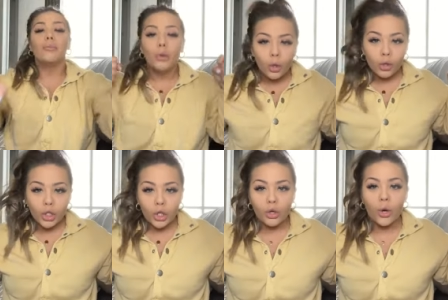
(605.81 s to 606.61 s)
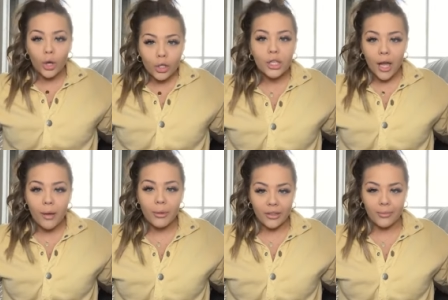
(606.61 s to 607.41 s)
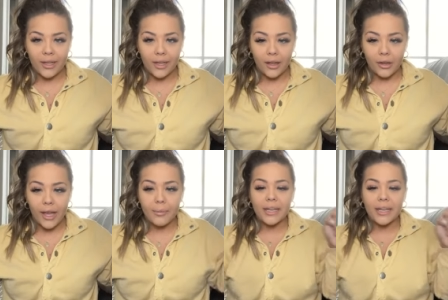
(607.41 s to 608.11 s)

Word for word: and pull you to come with me, okay?